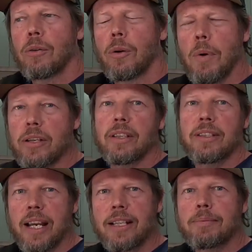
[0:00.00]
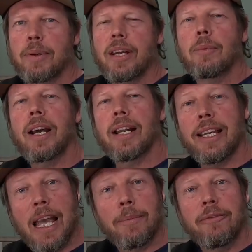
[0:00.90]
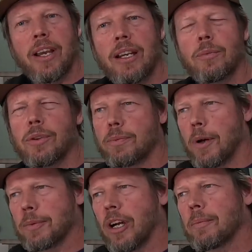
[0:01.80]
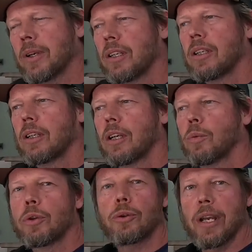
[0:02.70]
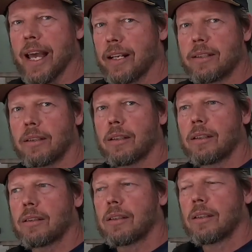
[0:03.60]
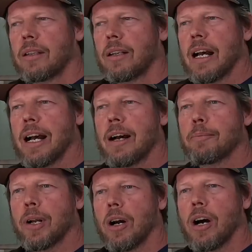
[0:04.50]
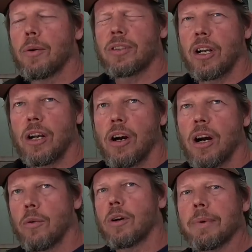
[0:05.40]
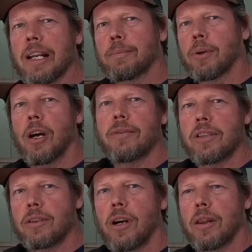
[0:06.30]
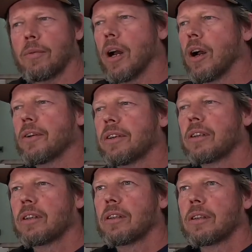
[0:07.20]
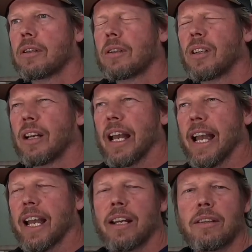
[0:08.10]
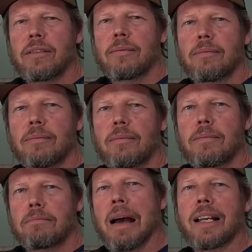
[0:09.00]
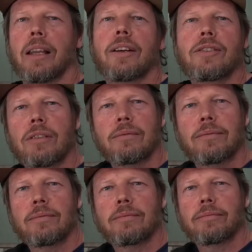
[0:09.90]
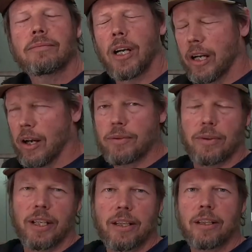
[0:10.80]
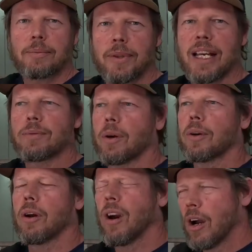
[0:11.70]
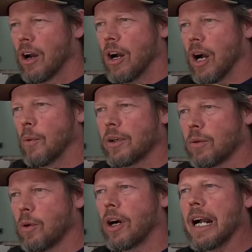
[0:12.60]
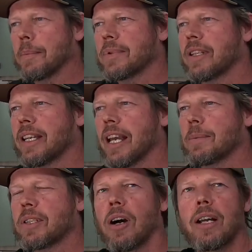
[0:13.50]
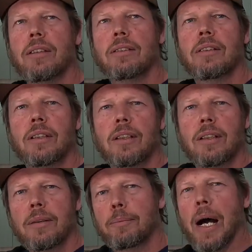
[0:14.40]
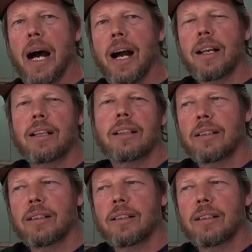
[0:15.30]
were mostly in tents, but then we had a camper van, which is pop top, which was excellent. But I was like, I want to be able to pull over on the side of the road and make lunch. I know it's ridiculous, but that's what I wanted to do. I wanted to rock up to the campsite, park.